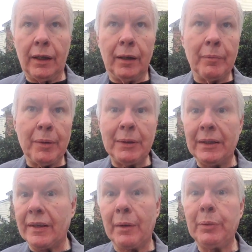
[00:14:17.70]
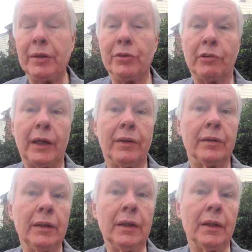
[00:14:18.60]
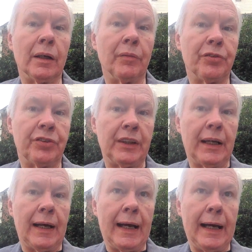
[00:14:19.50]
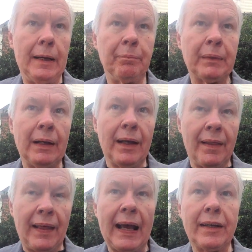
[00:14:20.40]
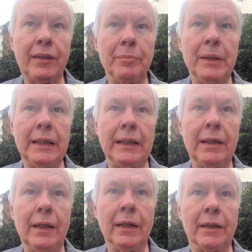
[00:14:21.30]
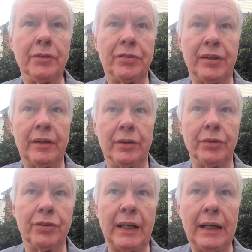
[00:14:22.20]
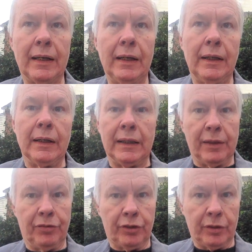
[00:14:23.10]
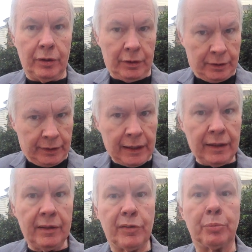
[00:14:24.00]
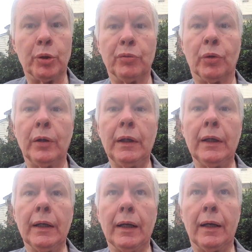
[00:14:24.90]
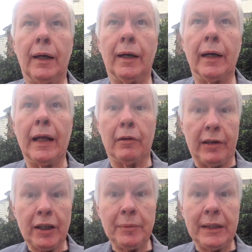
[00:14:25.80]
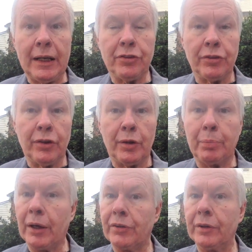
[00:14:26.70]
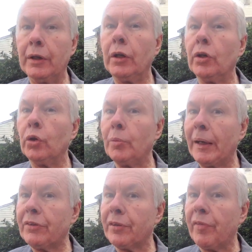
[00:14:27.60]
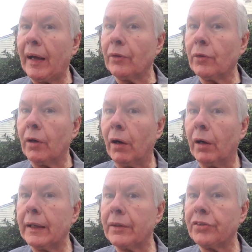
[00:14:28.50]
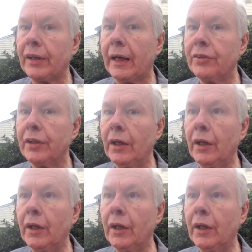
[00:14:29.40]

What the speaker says: maybe a deputy director of CIA. That committee considers and gives tentative approval and a recommendation to the president, who makes the final call and decides